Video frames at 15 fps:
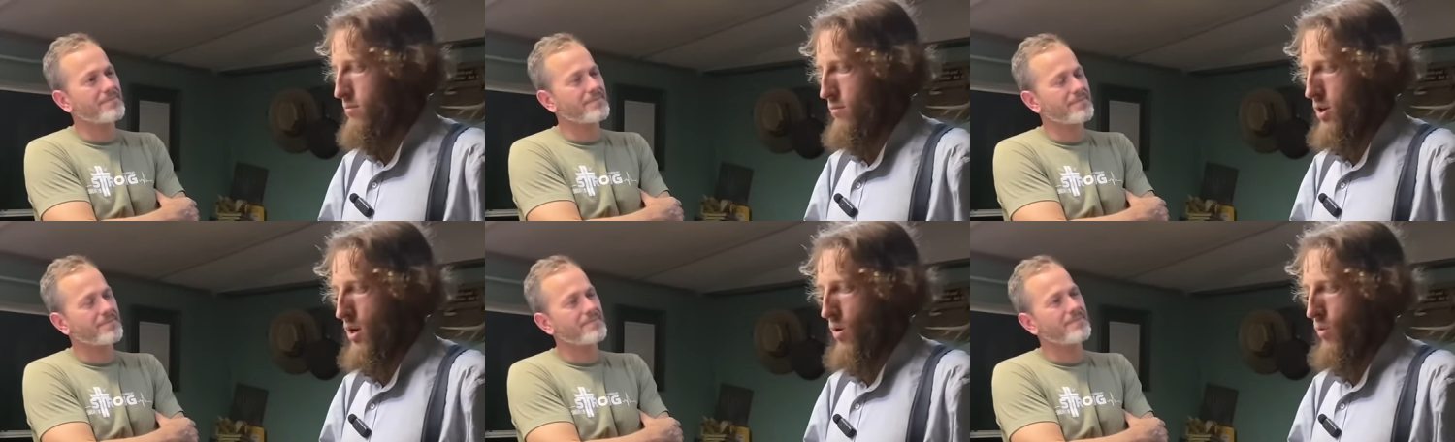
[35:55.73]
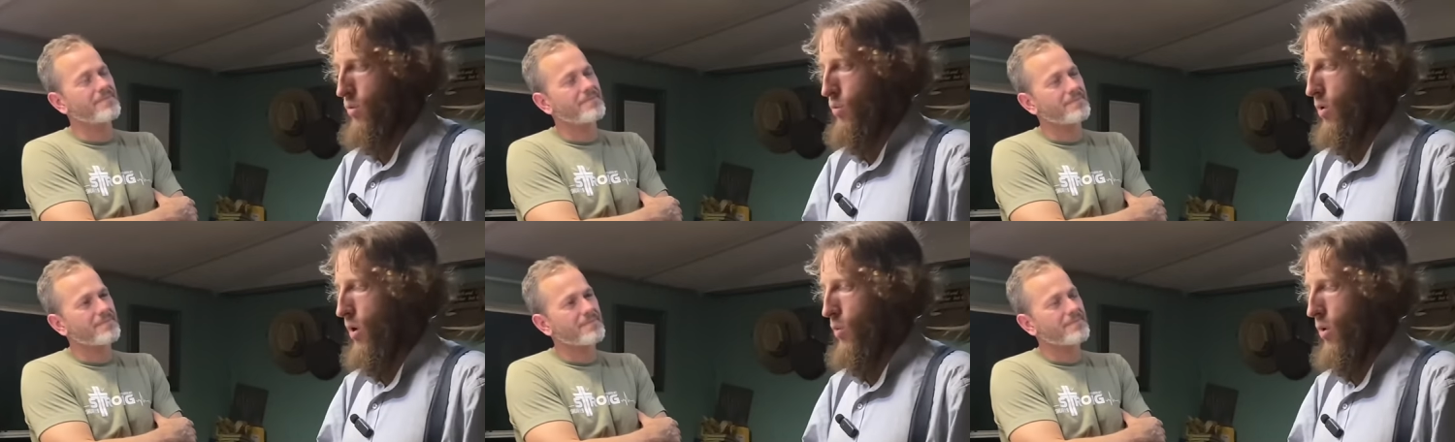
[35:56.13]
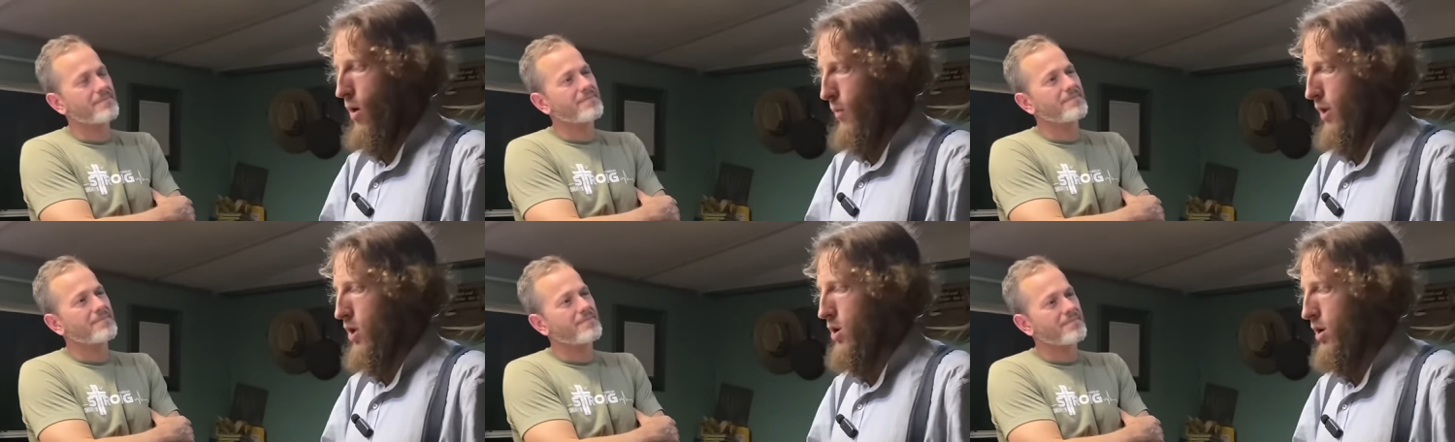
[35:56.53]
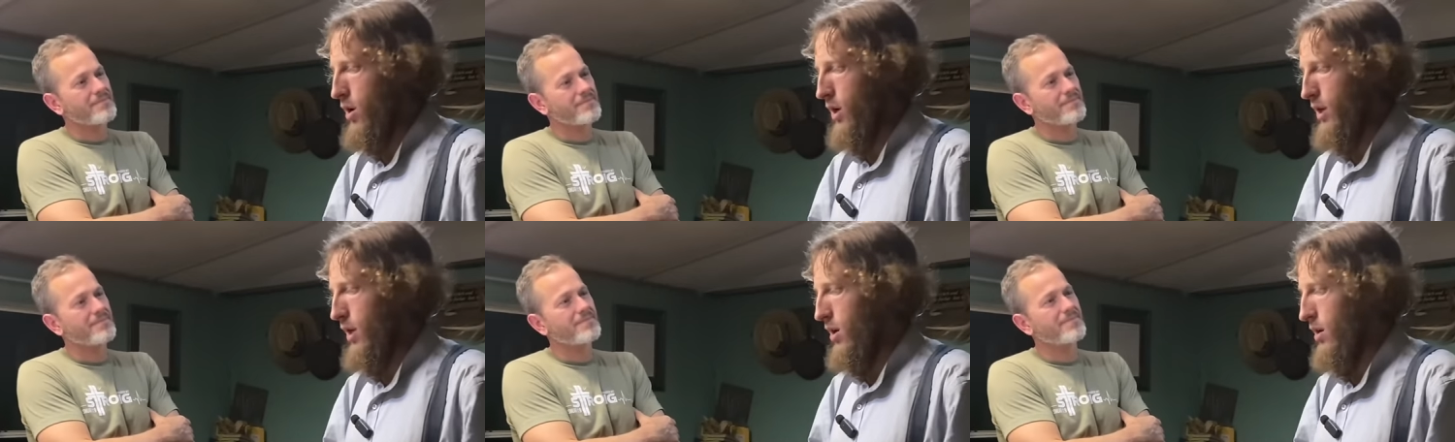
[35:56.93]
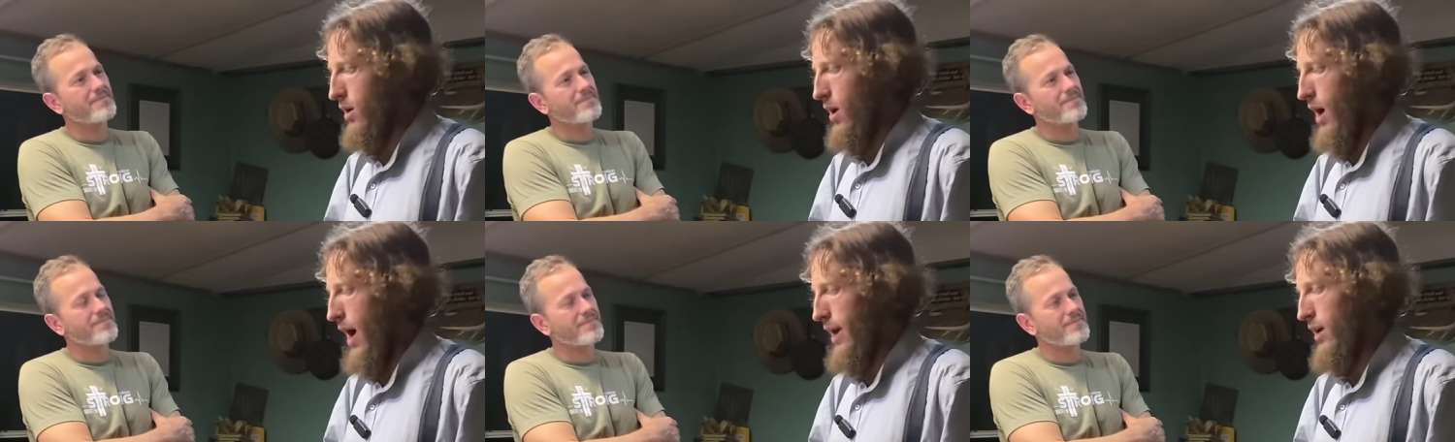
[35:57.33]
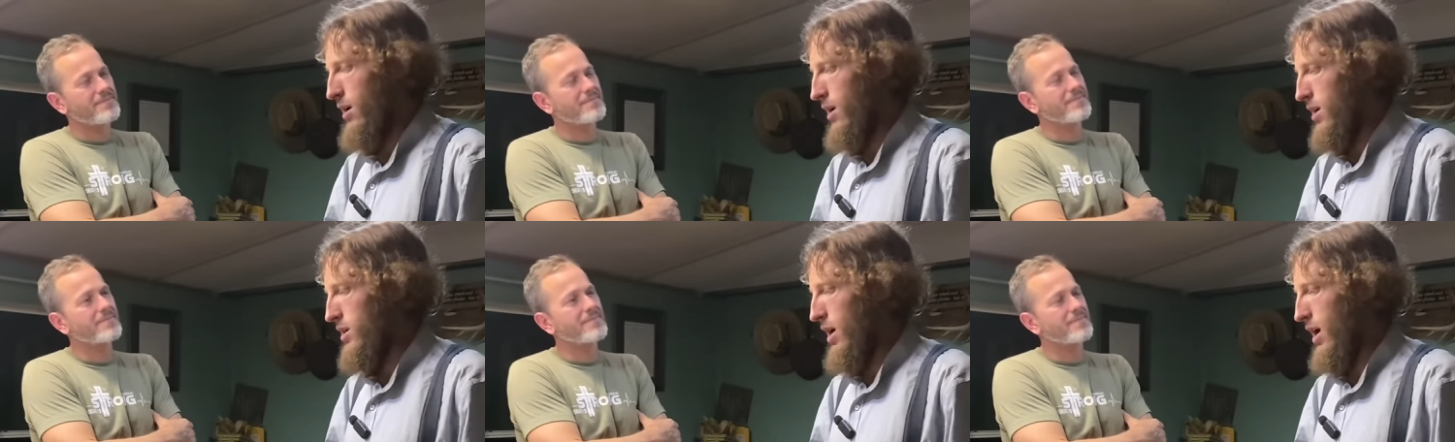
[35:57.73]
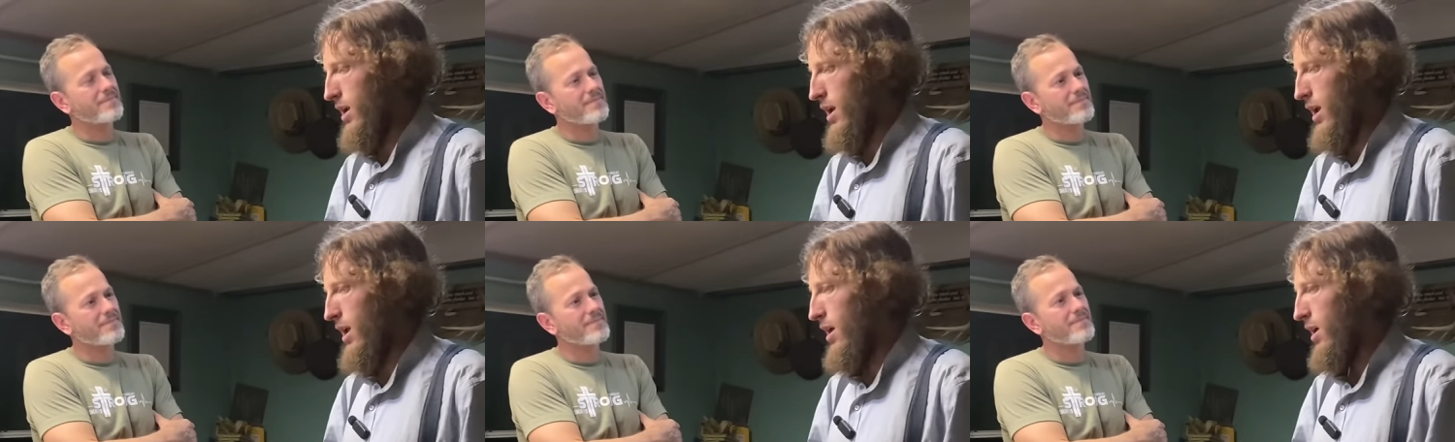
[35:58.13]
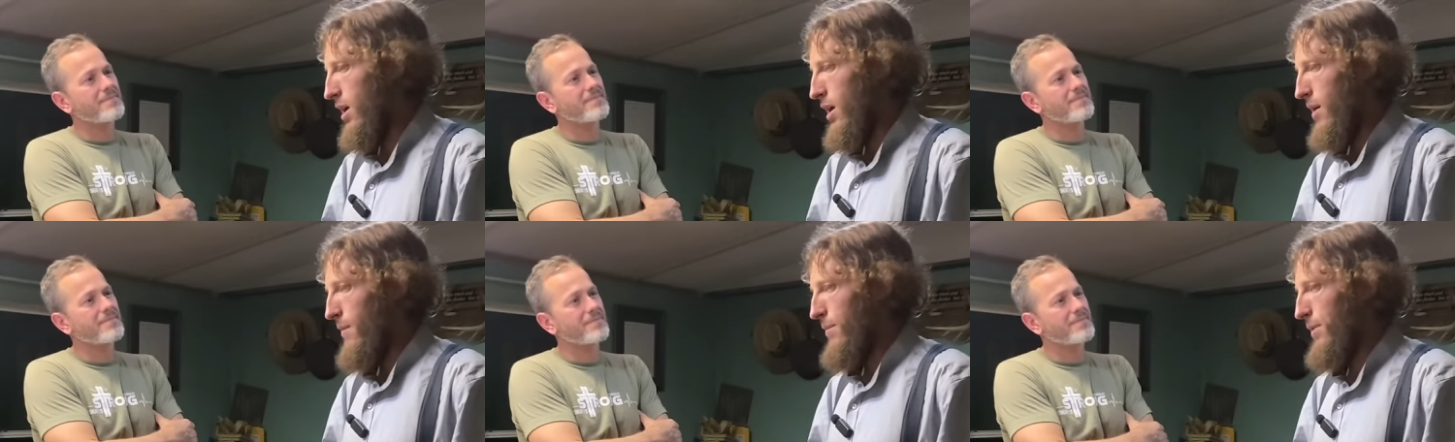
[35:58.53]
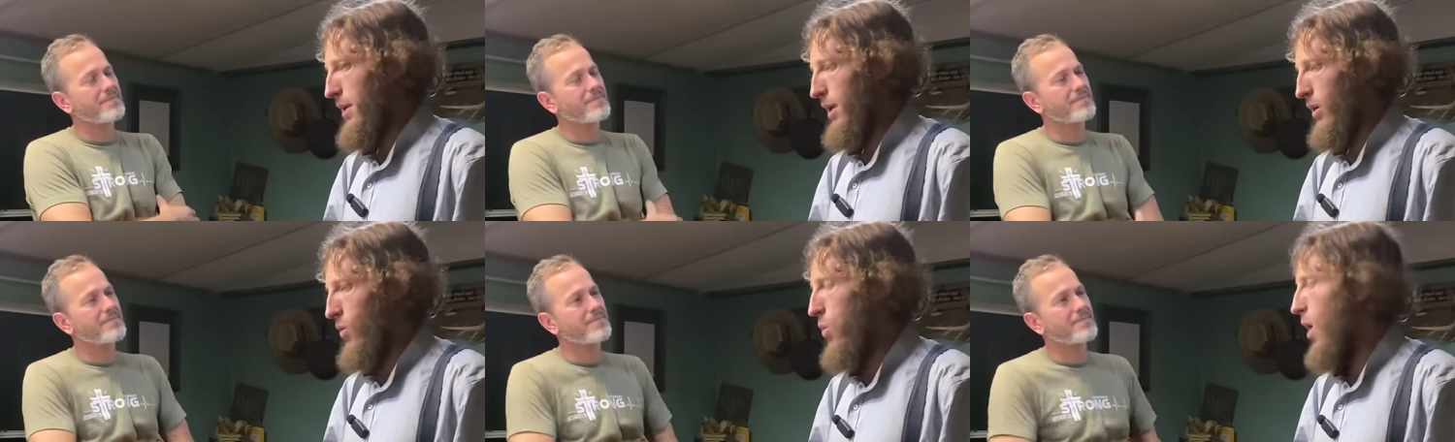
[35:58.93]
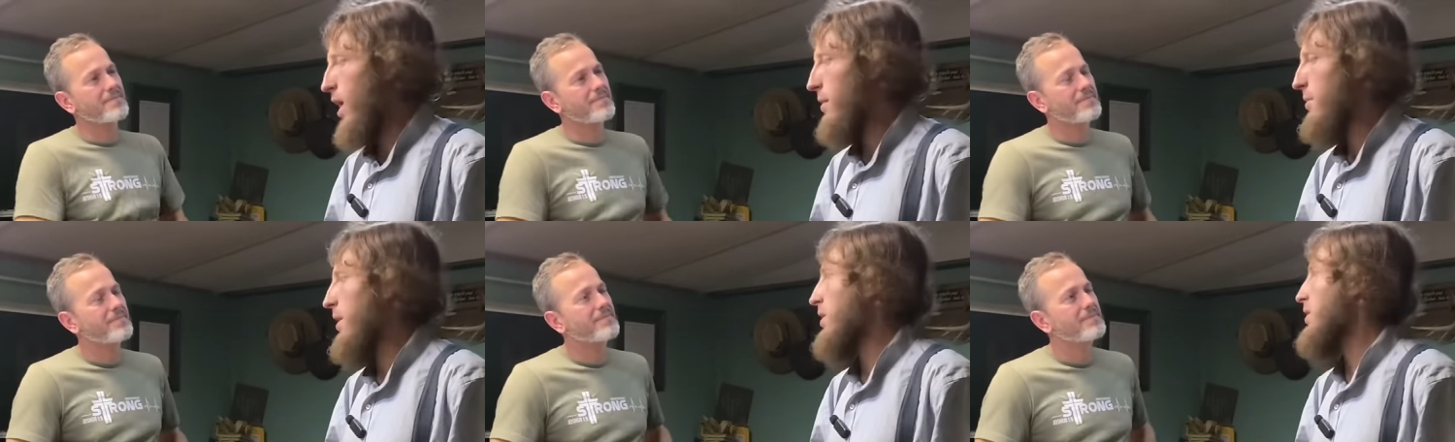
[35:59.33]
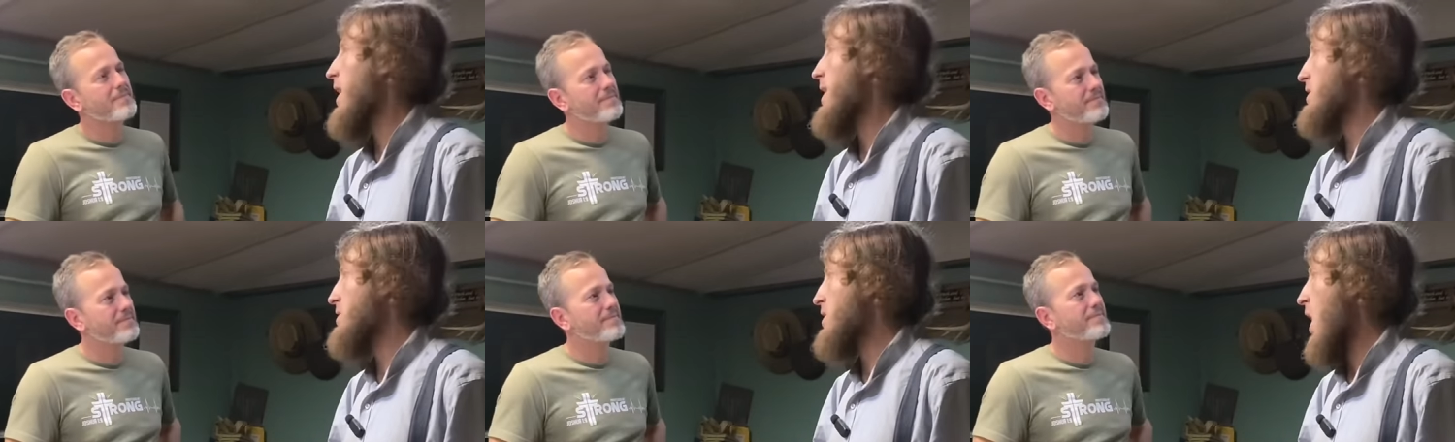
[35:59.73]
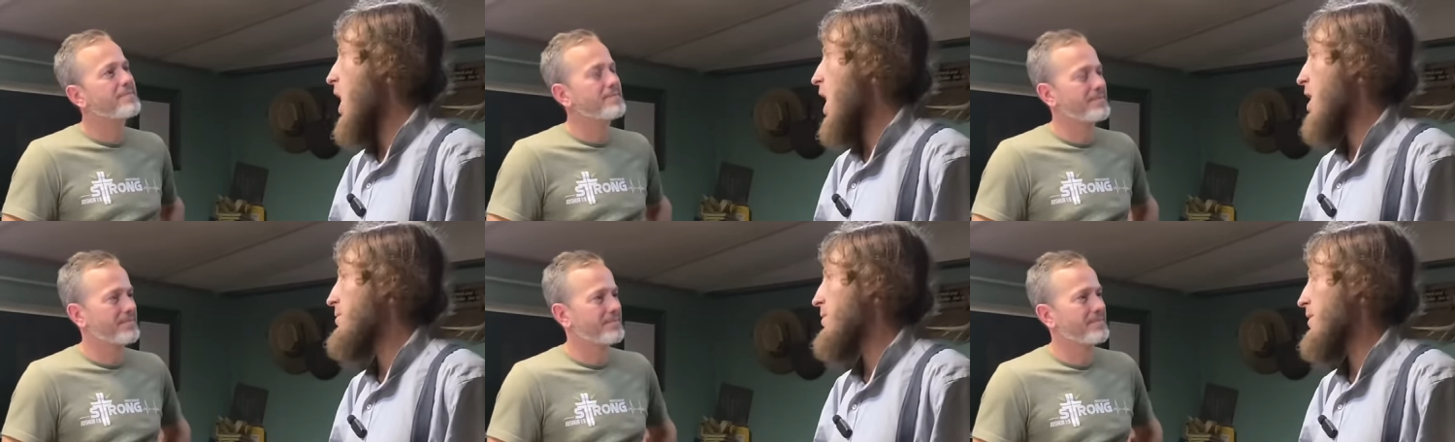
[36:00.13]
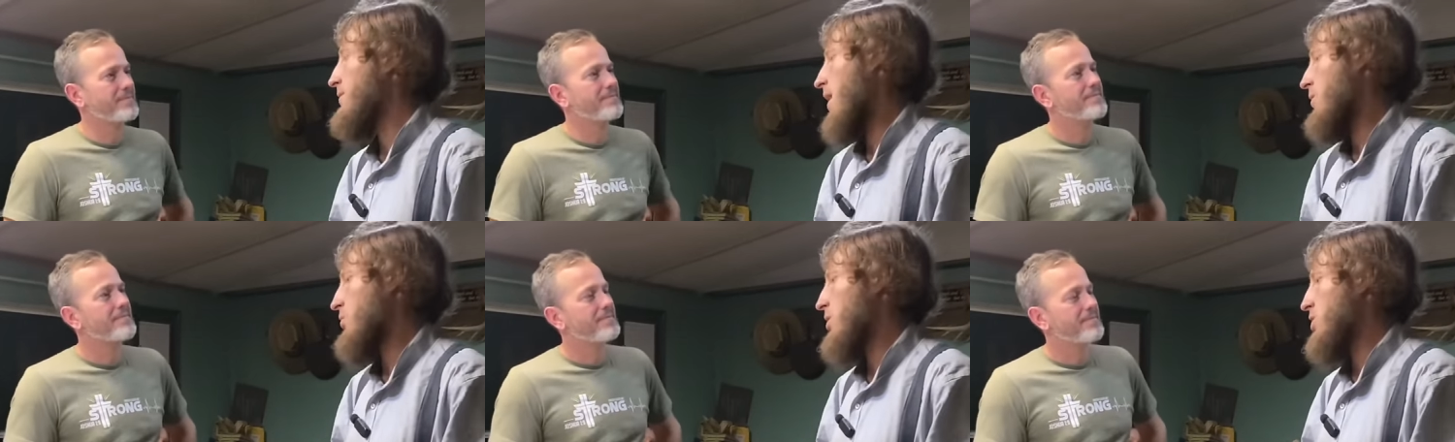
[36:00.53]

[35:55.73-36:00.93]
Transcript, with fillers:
Speaker 1: you know, what what we cooked, it could I could have done it in quite a bit less time if I would